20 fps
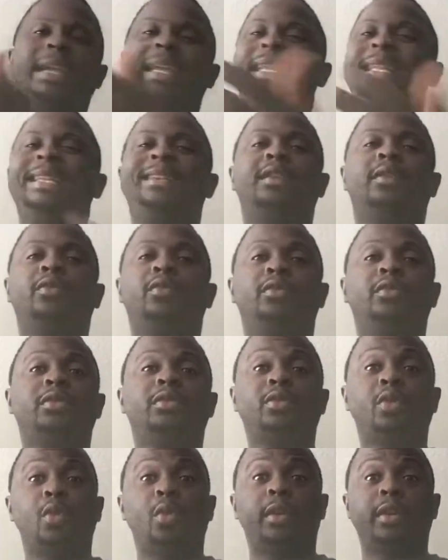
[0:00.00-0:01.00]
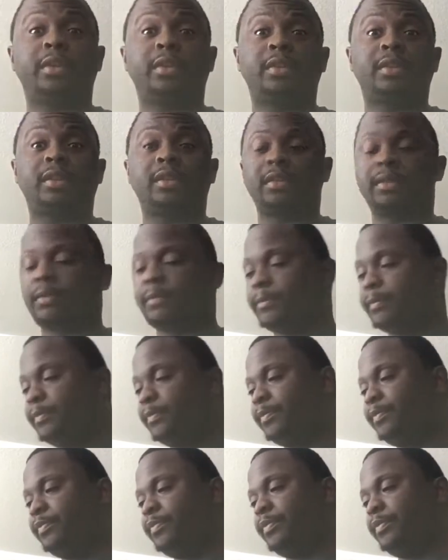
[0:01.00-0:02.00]
any source.
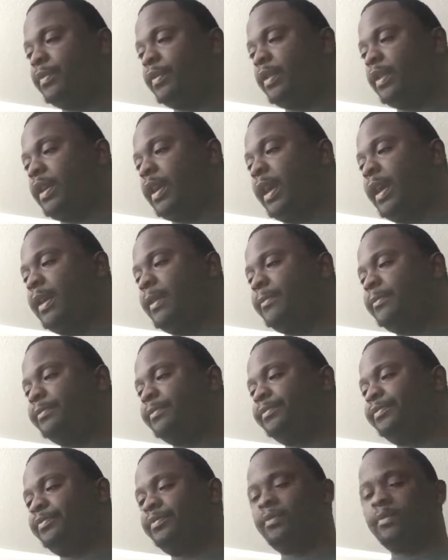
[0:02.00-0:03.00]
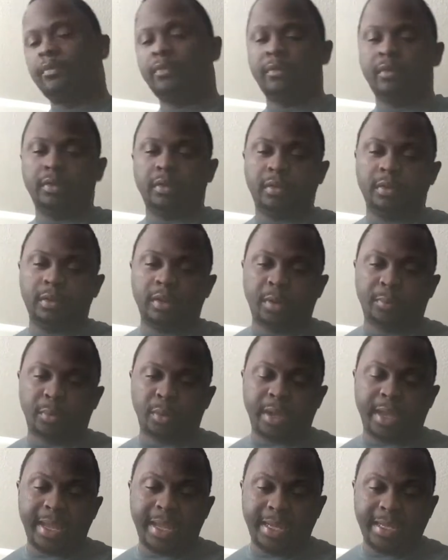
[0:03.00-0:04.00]
Okay? Number
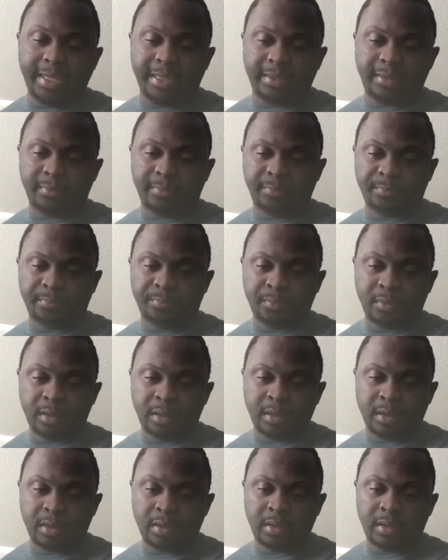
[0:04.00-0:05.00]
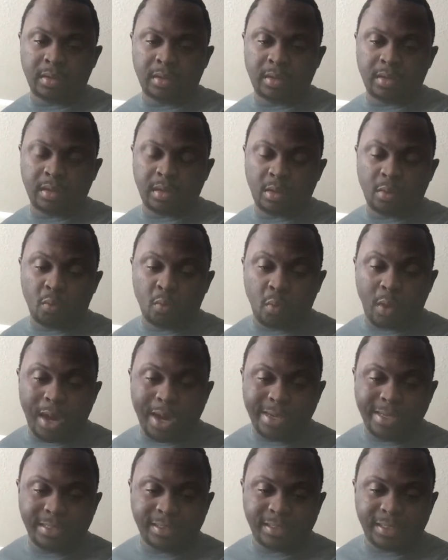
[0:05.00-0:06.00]
8,
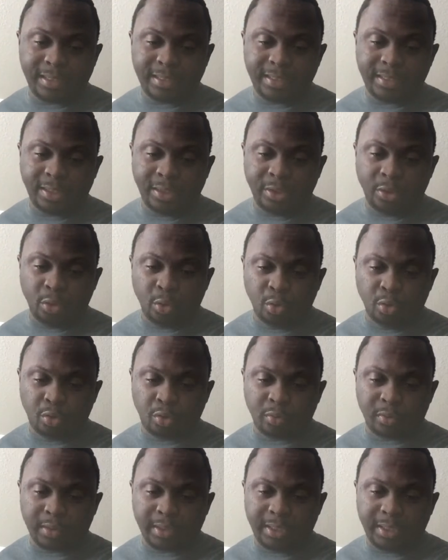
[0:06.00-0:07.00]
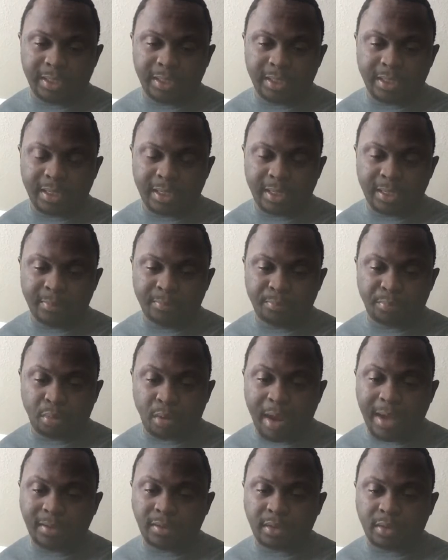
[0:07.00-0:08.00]
why is it usually
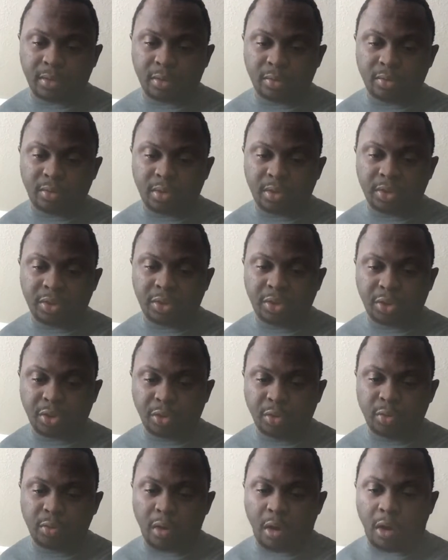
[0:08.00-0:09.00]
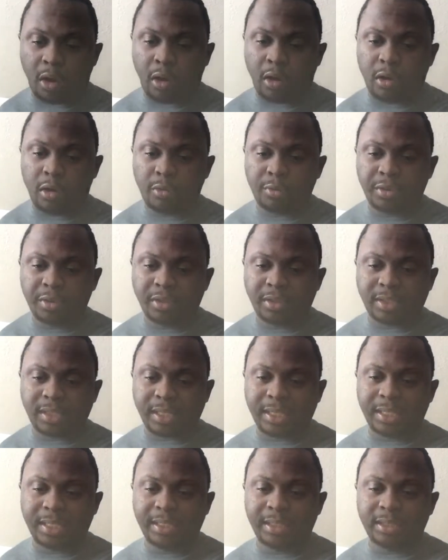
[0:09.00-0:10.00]
impractical to shoot all the
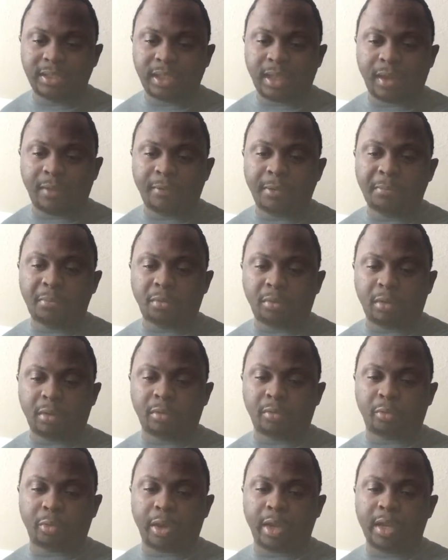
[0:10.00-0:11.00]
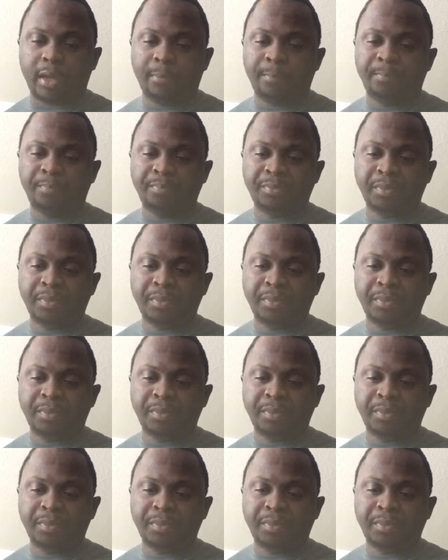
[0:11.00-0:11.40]
scenes of a program